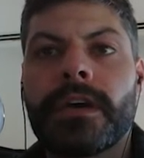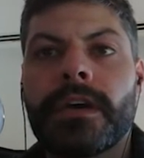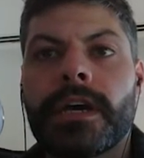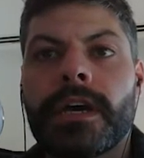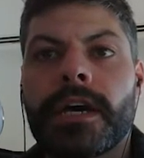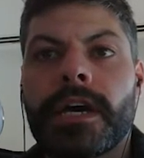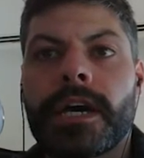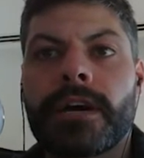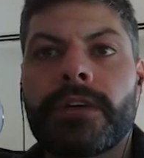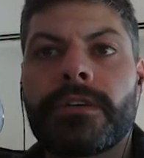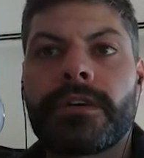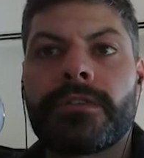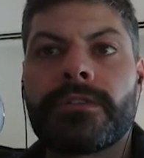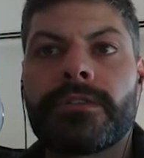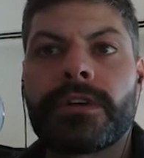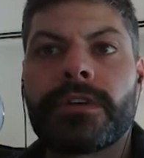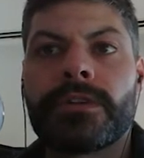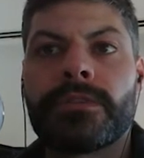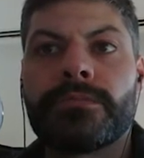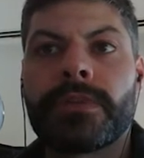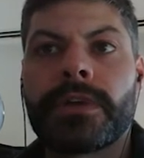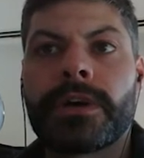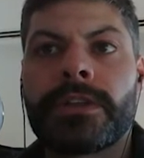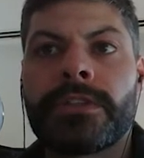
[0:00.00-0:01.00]

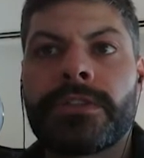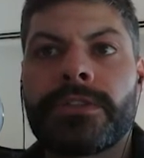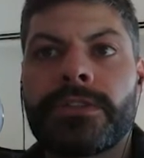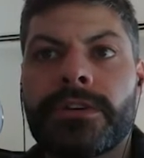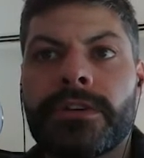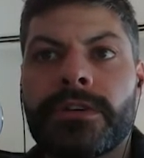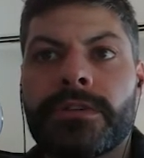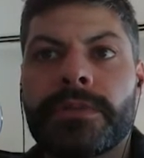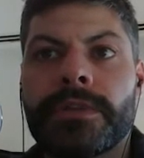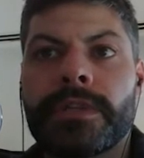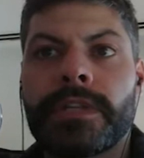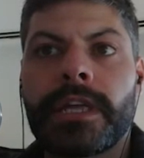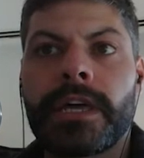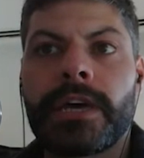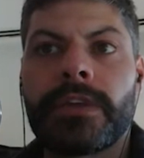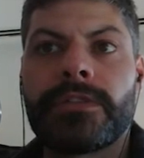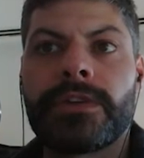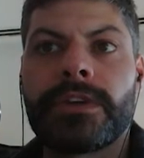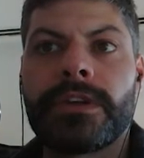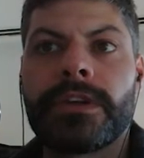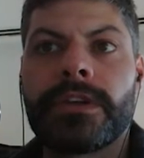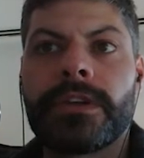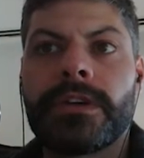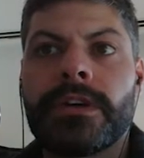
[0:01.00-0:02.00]
However, by Theorem
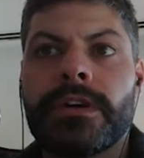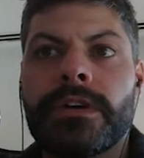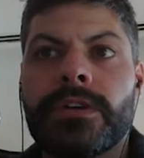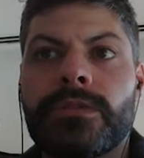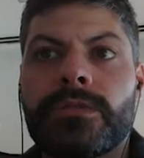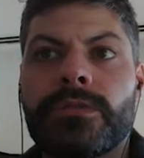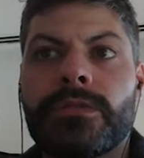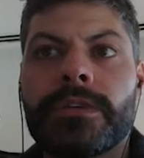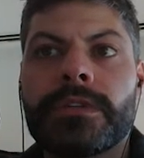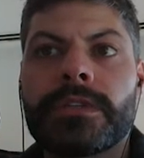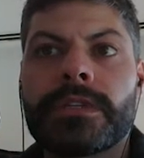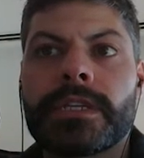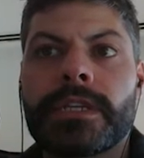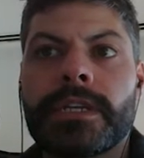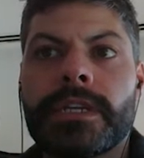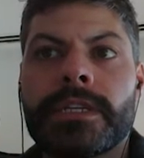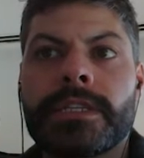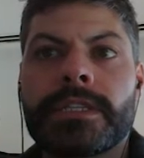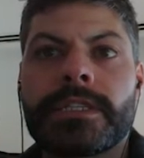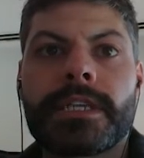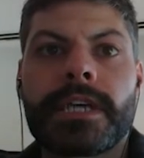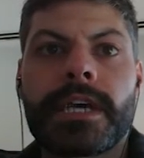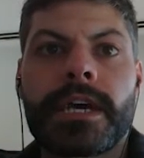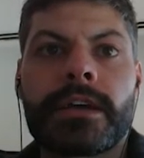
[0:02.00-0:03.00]
11, once an
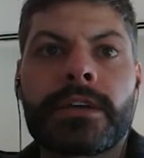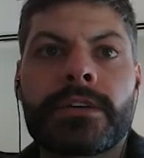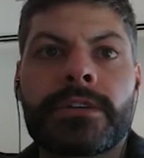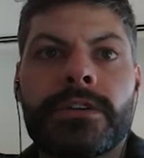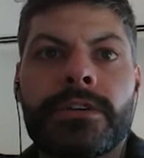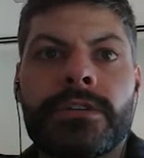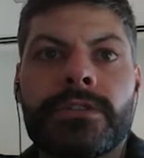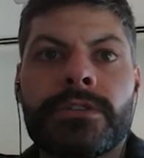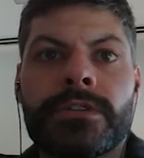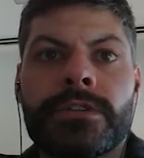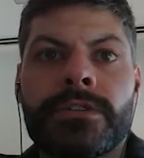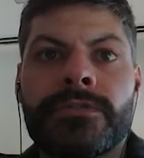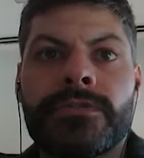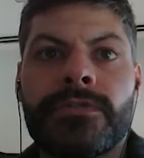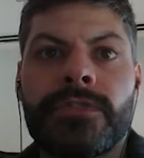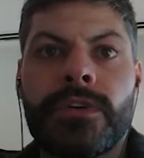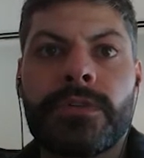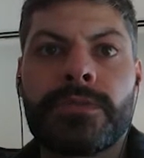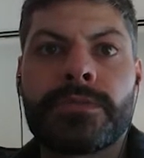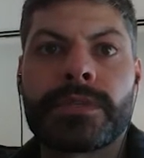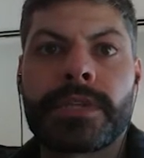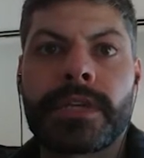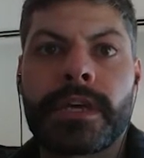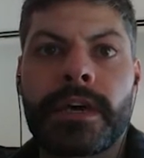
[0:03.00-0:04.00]
intact node
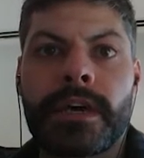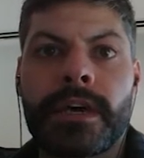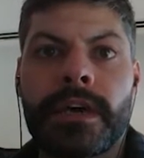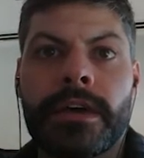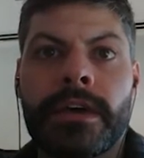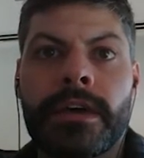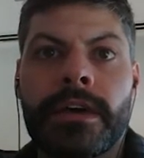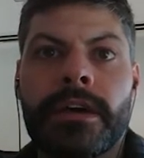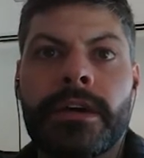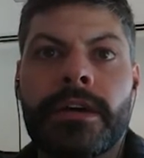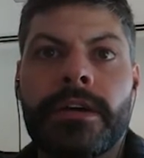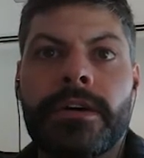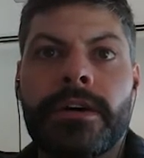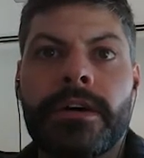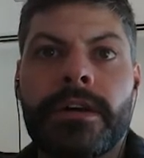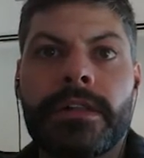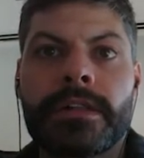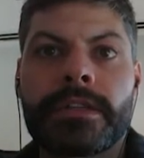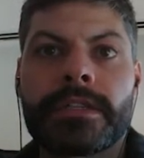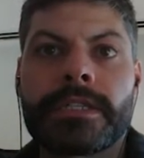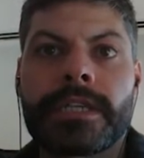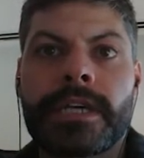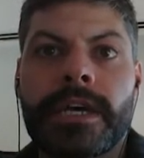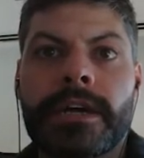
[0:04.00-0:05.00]
confirms A, all
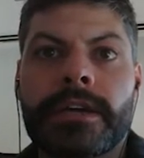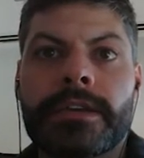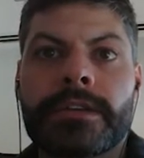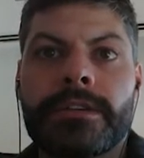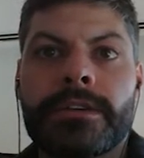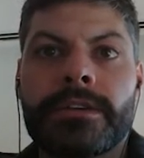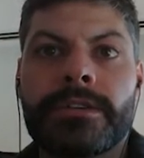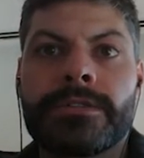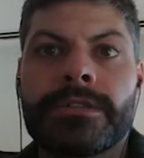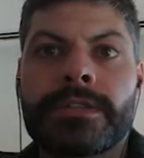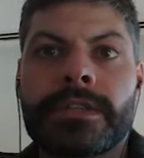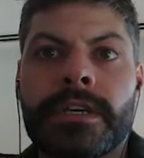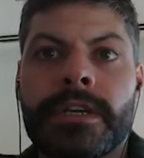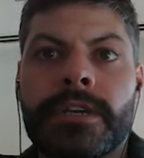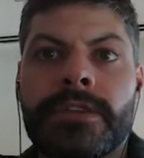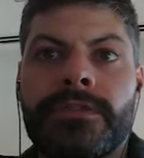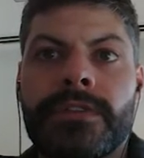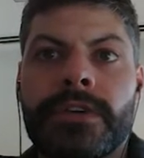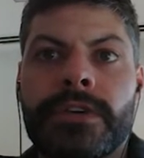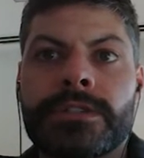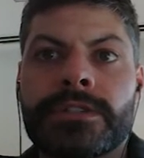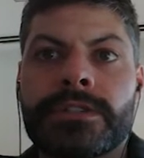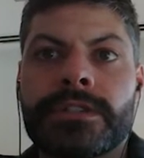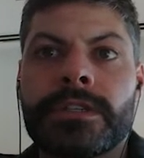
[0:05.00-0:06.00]
intact nodes can
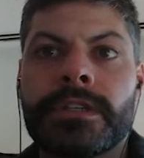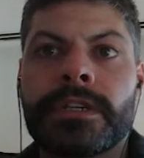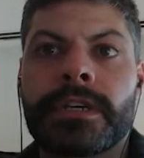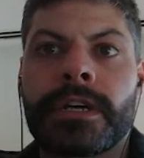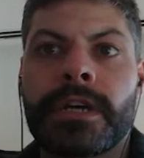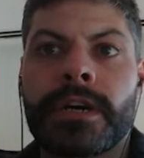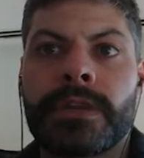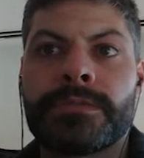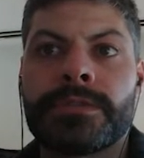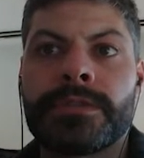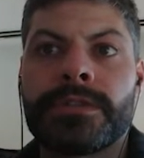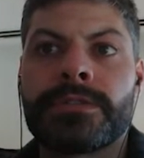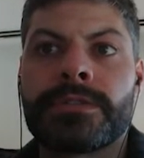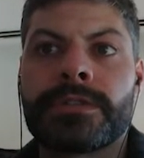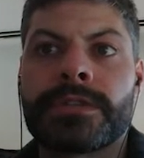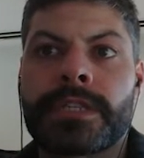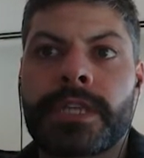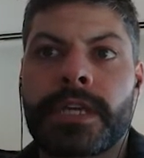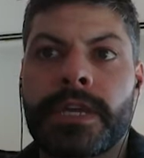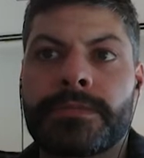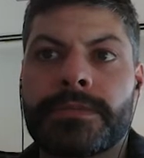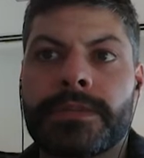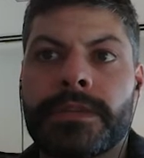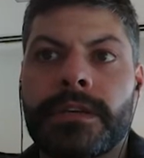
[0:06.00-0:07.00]
eventually come to
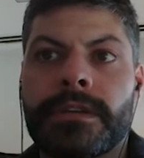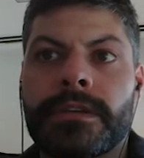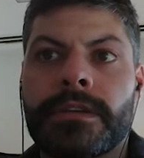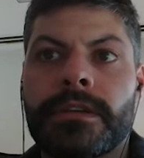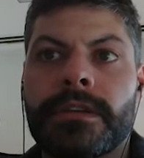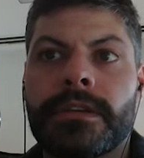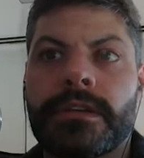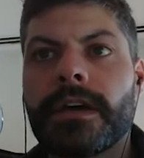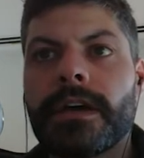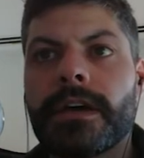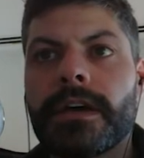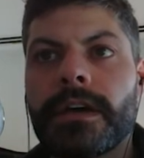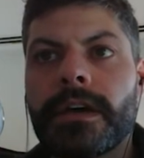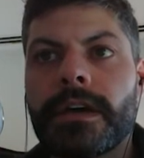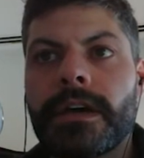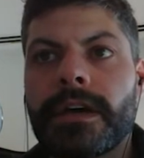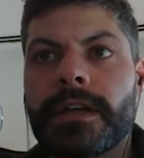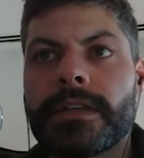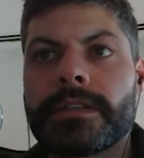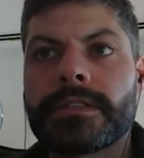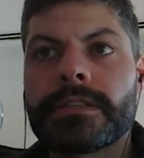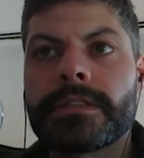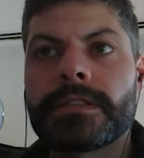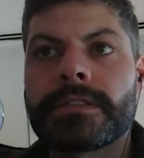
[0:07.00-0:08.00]
accept it.
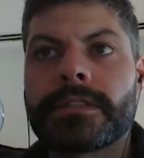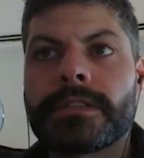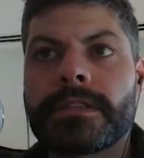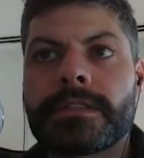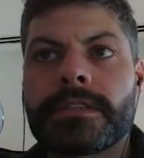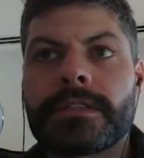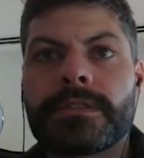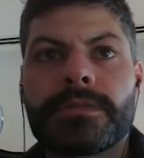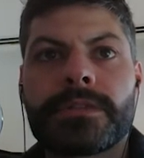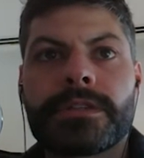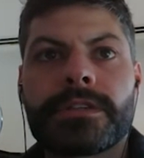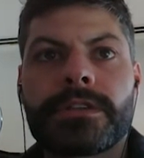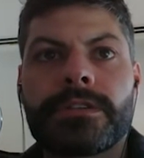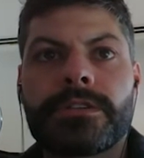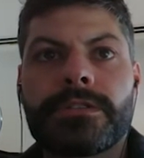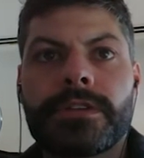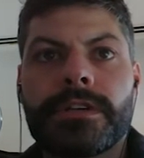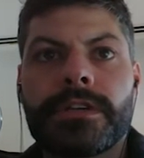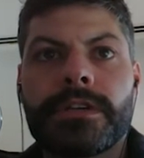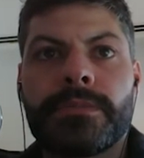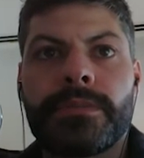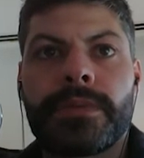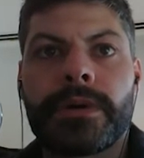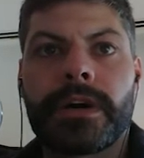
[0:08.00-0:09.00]
Hence, the system has
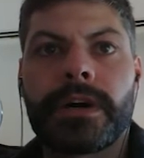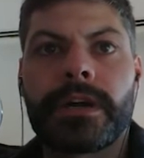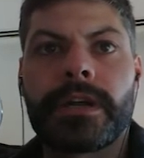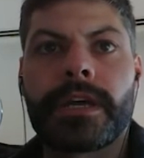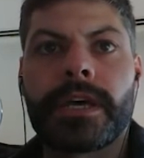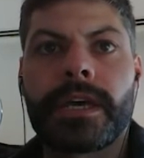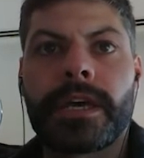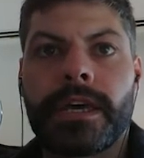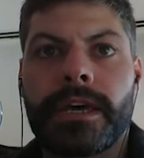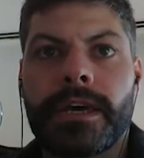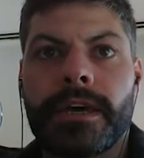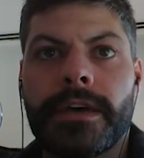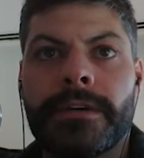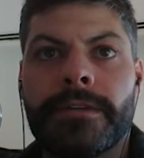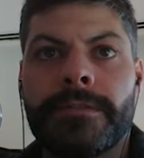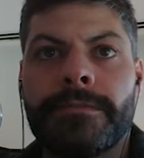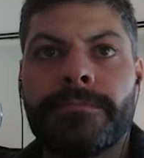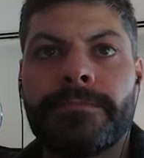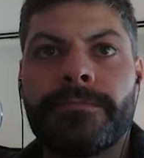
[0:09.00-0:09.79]
agreed upon A.